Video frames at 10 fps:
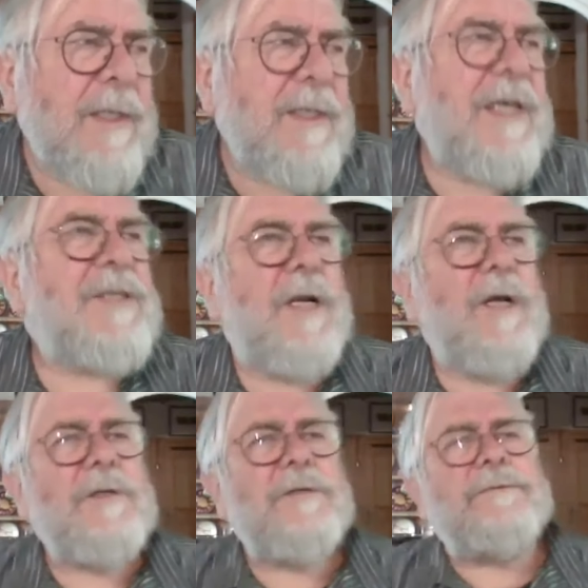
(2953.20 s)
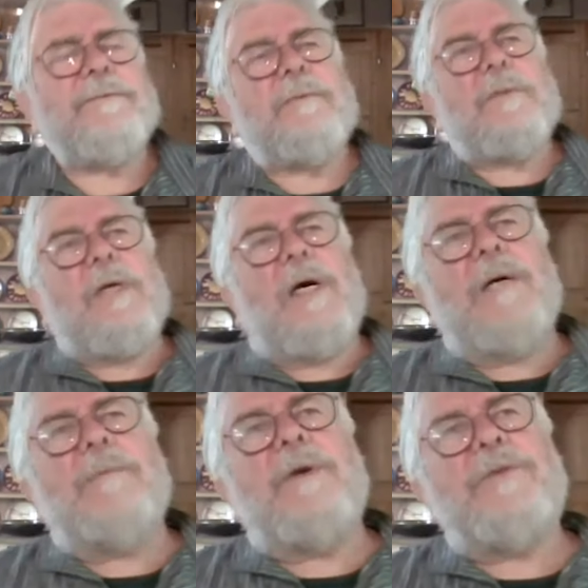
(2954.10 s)
there's a lot of,
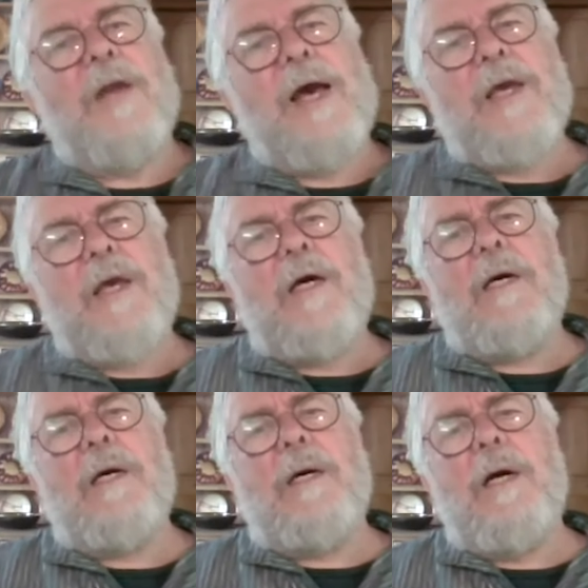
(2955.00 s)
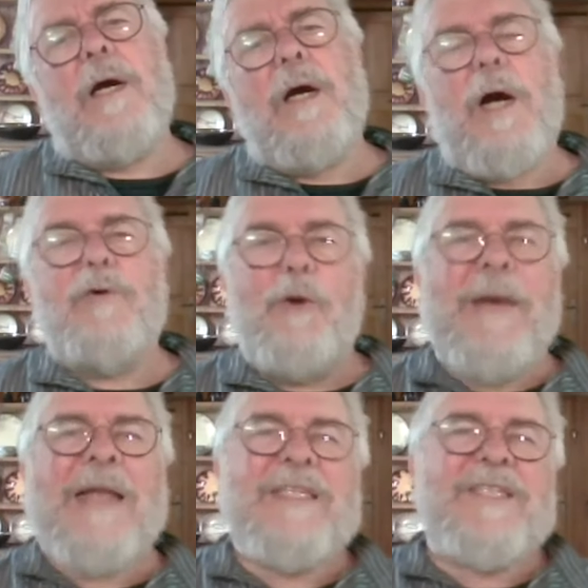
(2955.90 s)
if you like, a
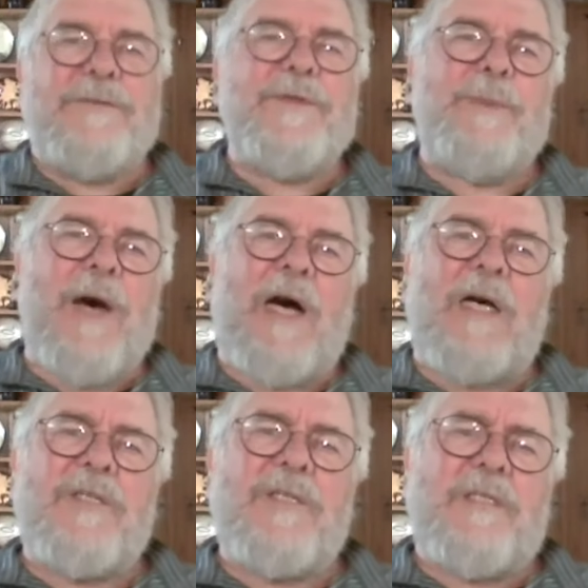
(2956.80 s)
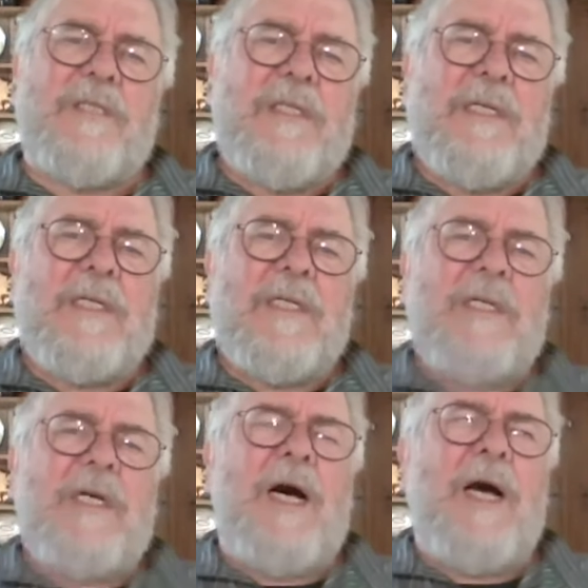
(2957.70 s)
romance of the past.
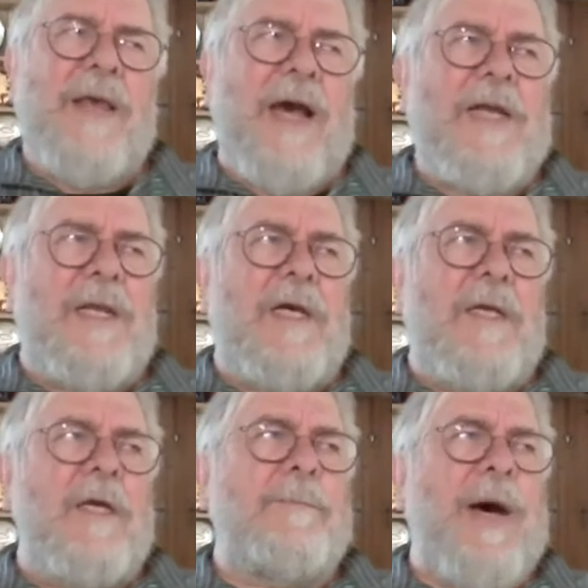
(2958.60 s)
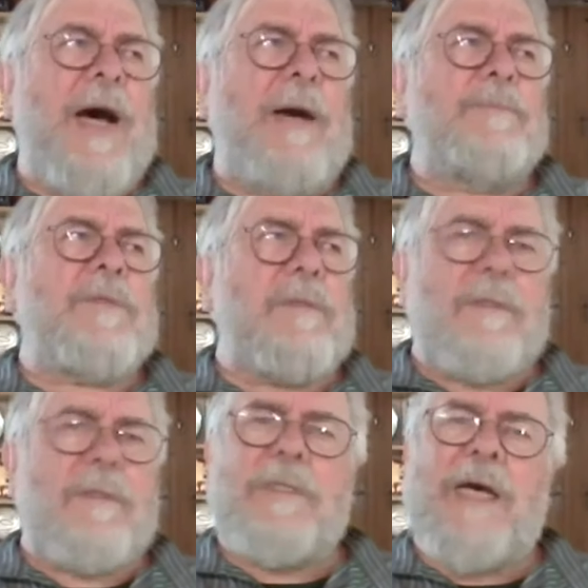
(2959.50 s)
The idea that perhaps
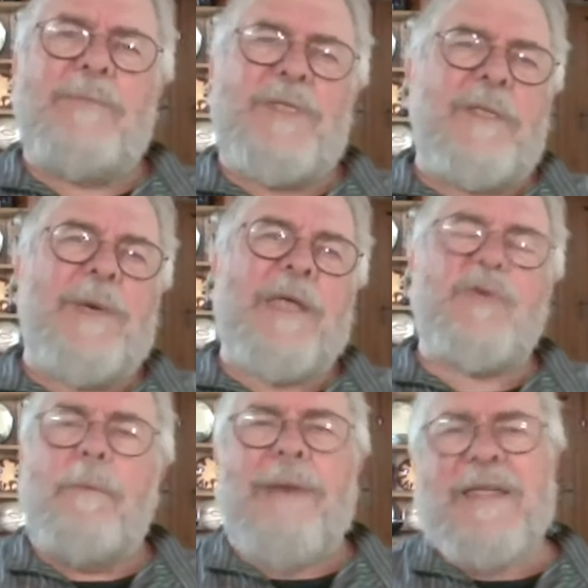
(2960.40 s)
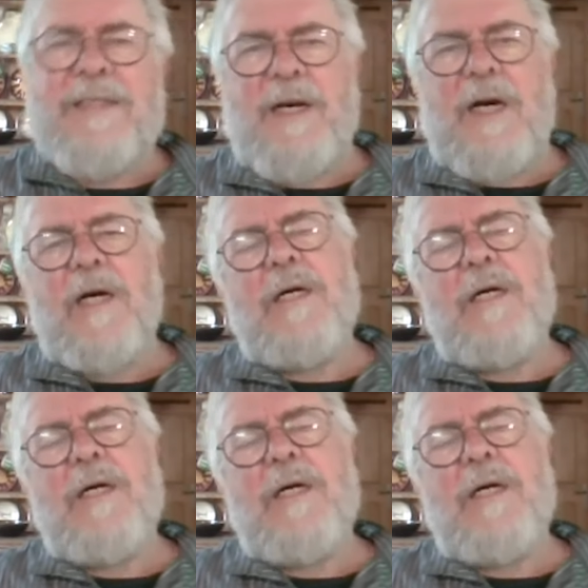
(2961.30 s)
times in the past were better.